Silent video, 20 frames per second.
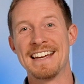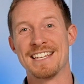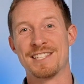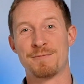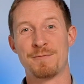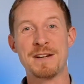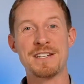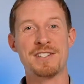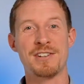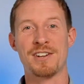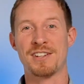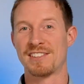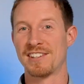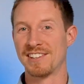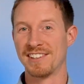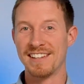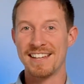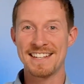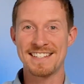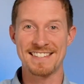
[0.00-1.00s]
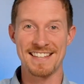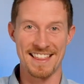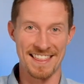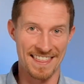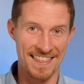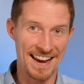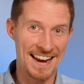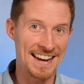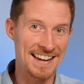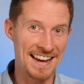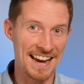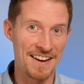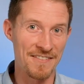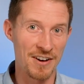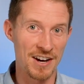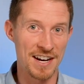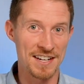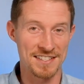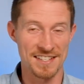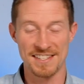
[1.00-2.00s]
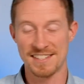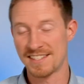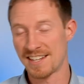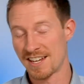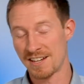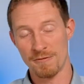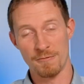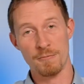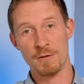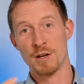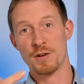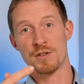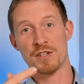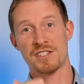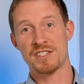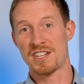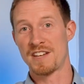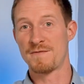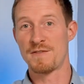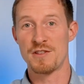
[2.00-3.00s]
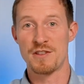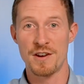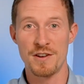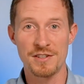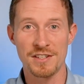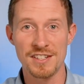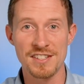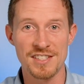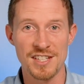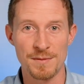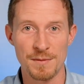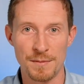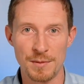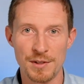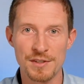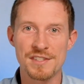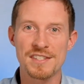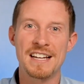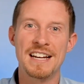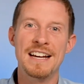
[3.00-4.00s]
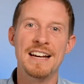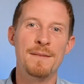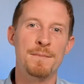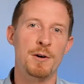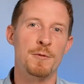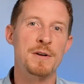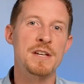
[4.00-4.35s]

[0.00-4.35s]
is we took the list that they gave us and said, we'll just give you those consumables, but